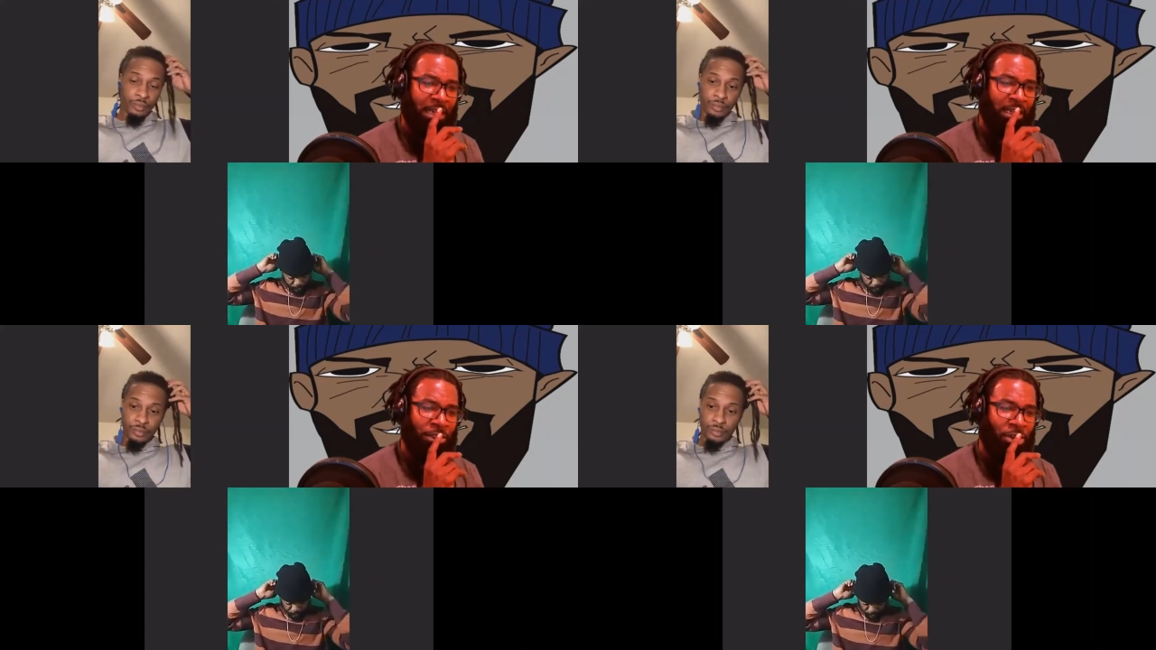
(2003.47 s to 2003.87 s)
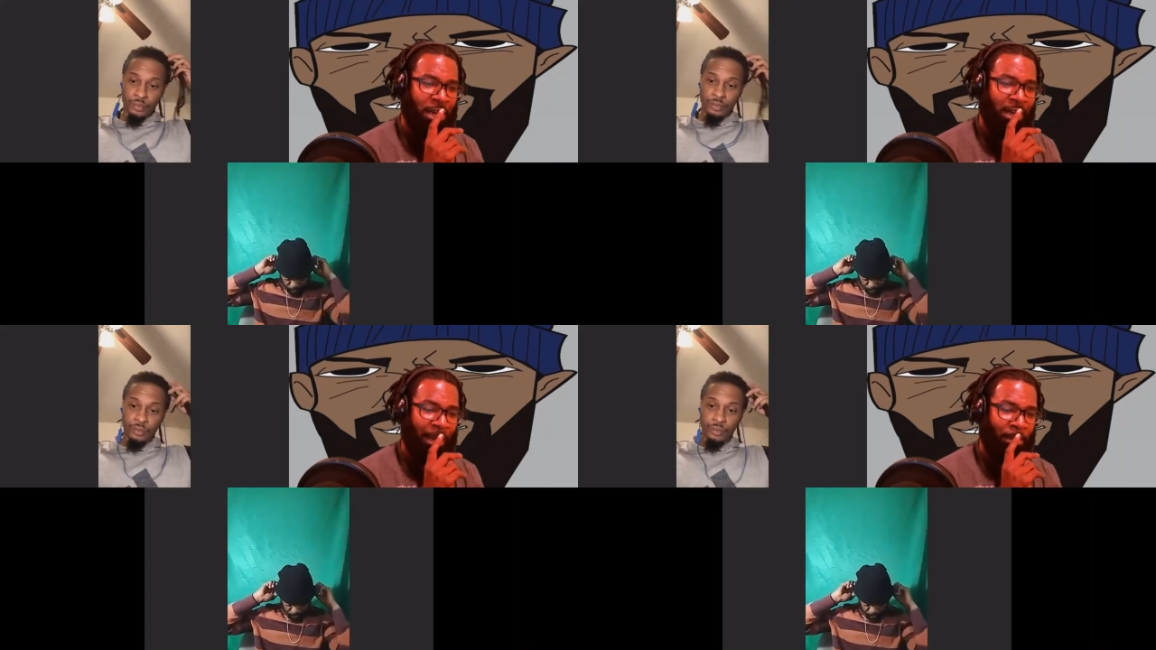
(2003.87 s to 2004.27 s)
Speaker 1: out there
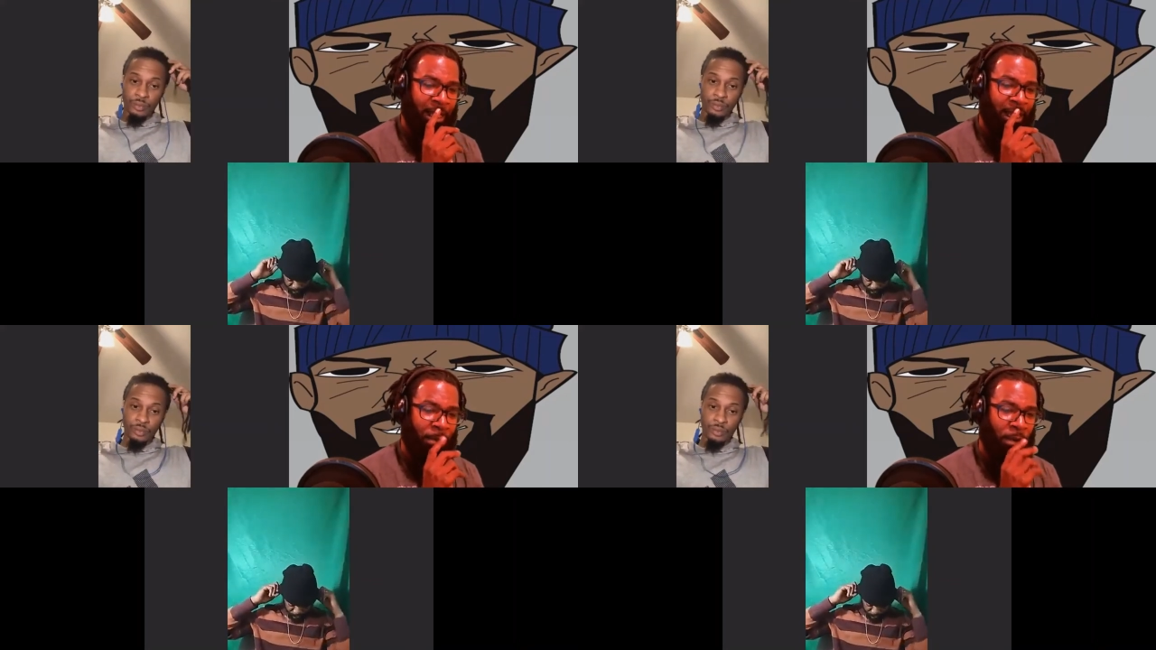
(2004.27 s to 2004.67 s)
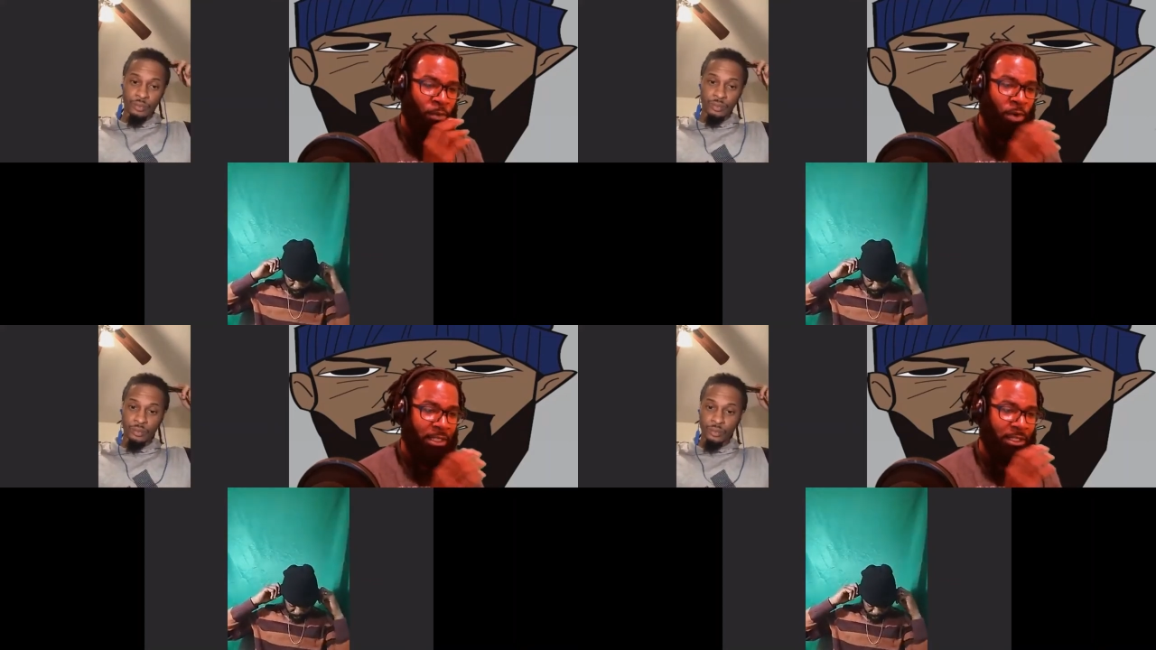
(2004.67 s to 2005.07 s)
trying to like blame
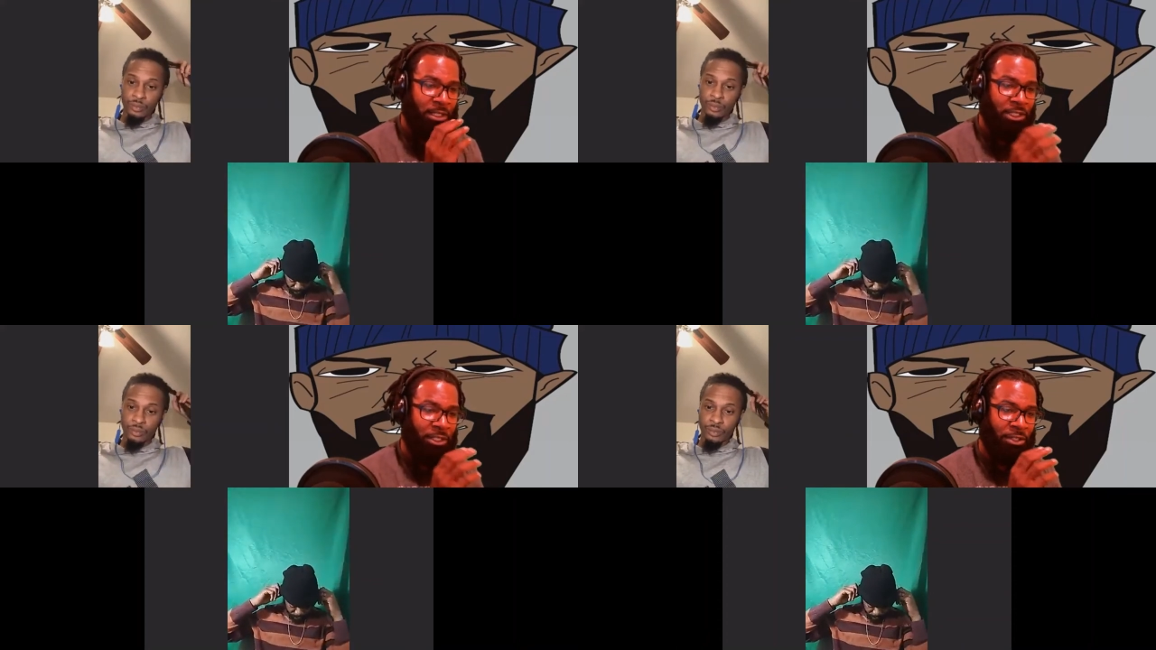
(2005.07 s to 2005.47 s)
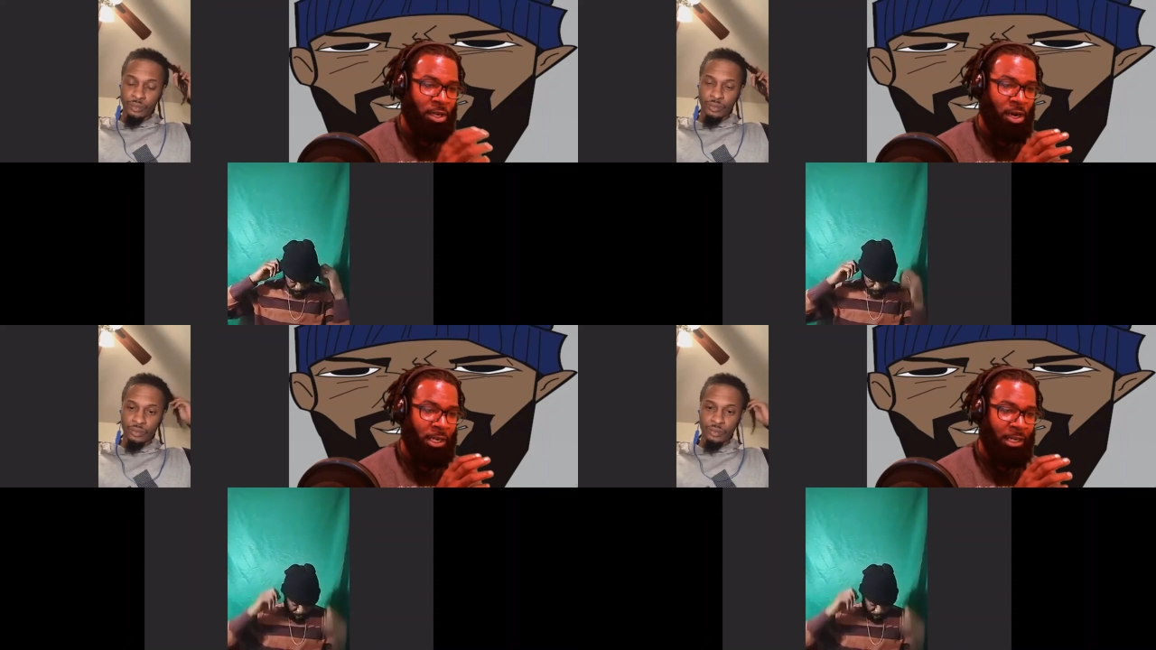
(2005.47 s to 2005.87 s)
him once the shit
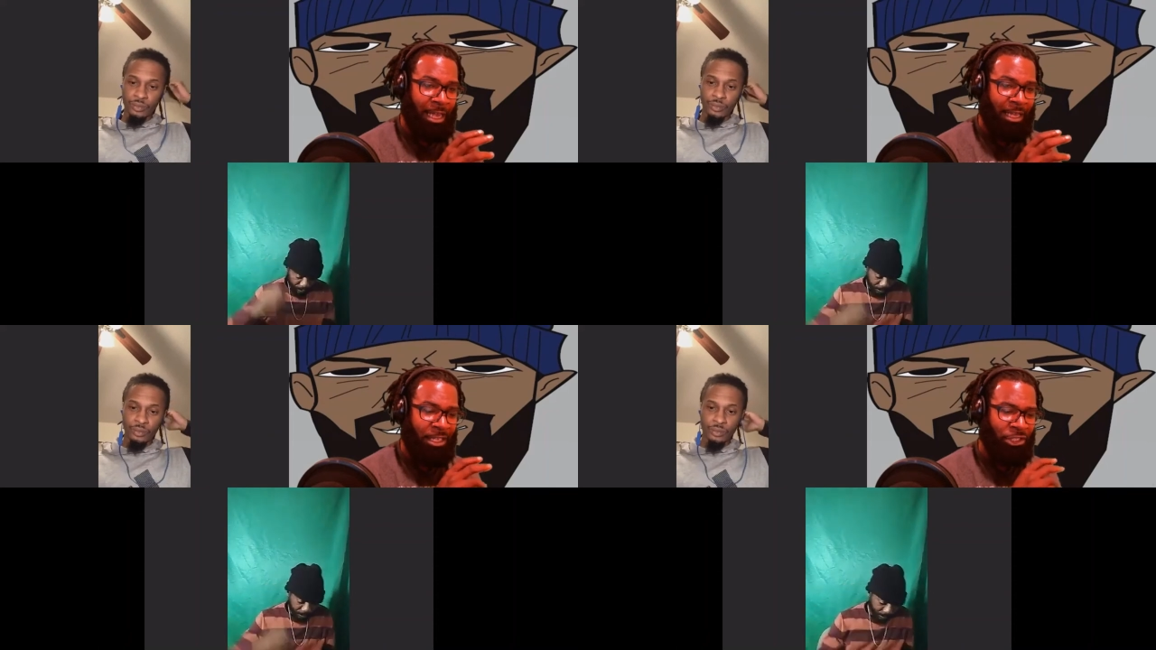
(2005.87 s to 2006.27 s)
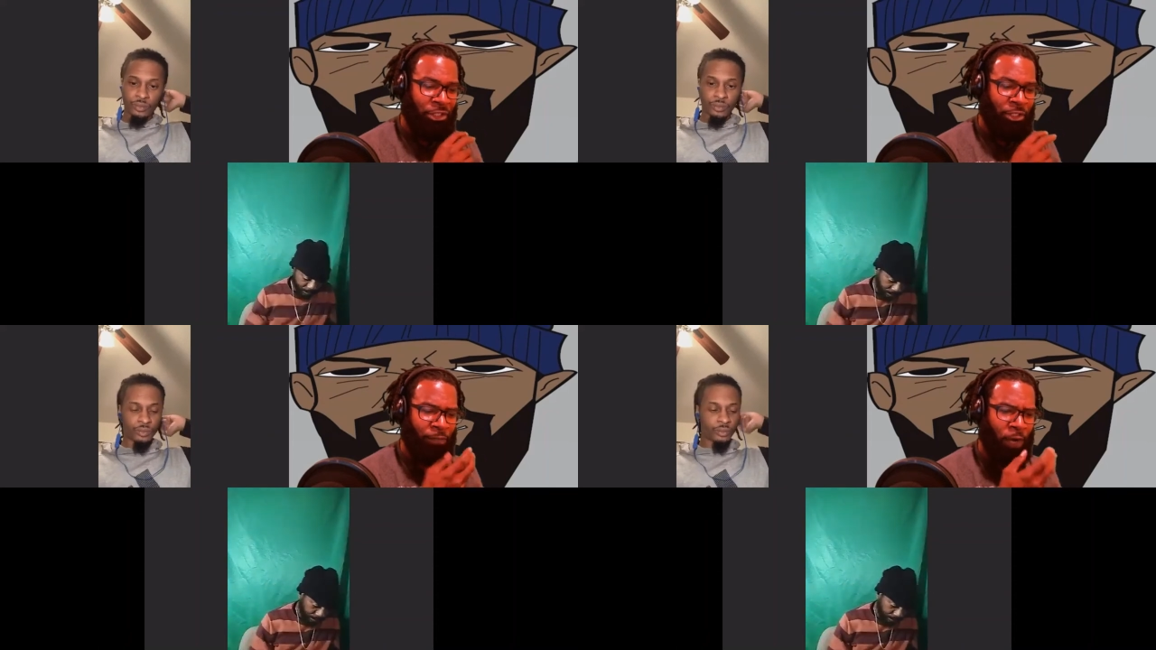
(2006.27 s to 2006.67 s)
started. Like he
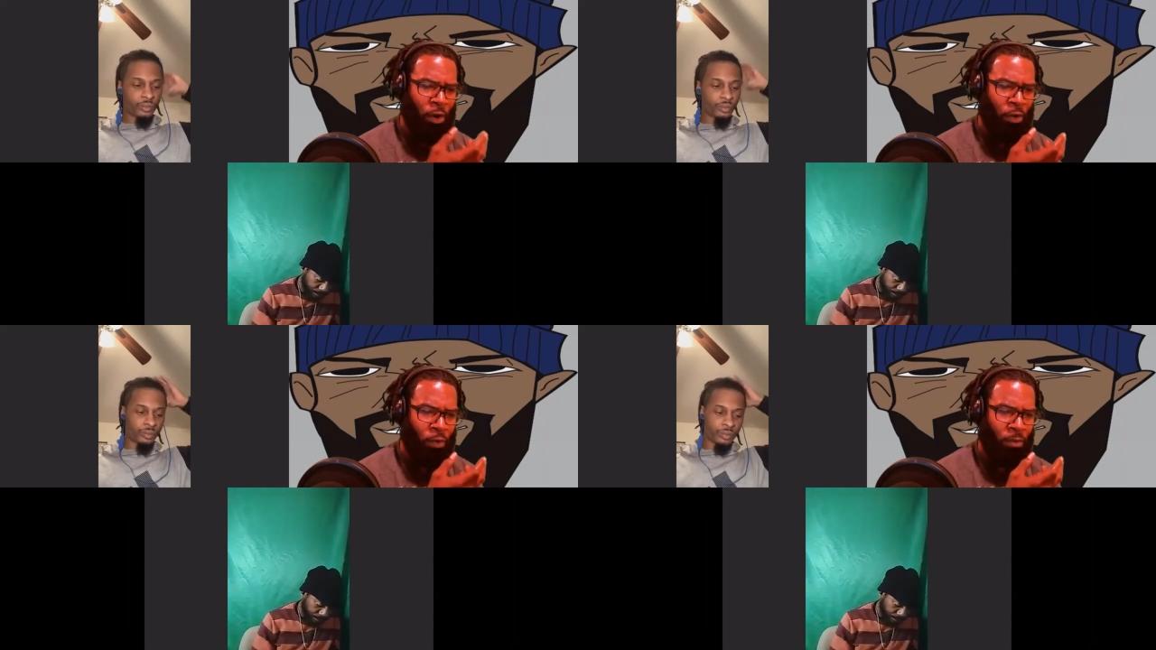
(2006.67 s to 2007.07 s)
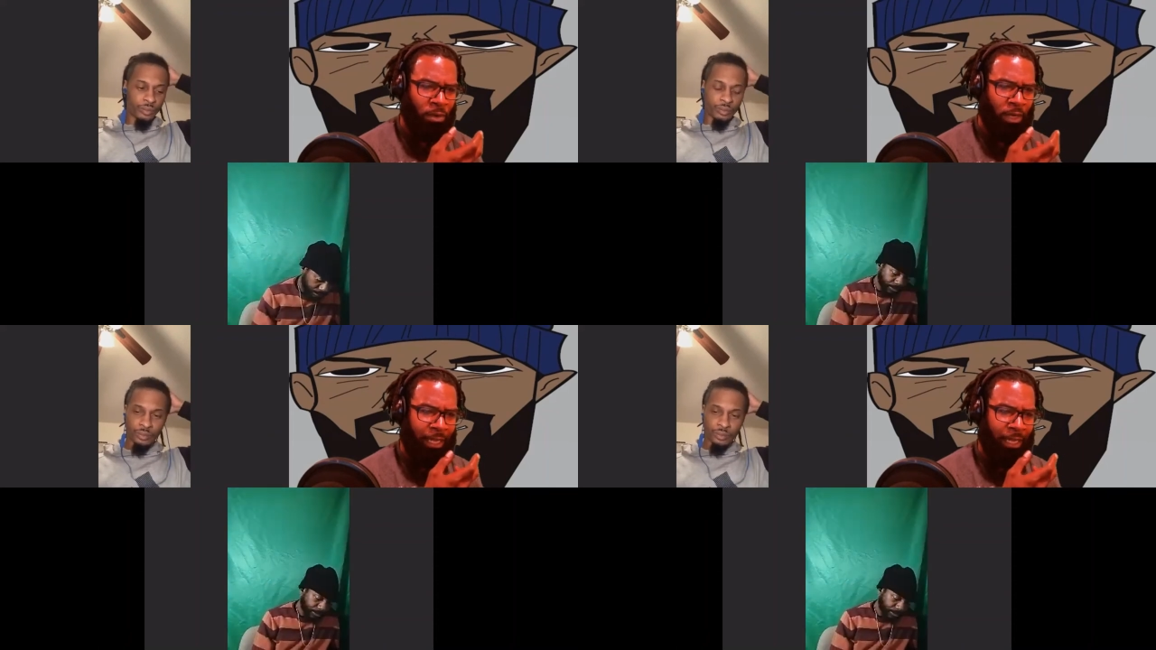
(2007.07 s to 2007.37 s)
should have known mm-hmm.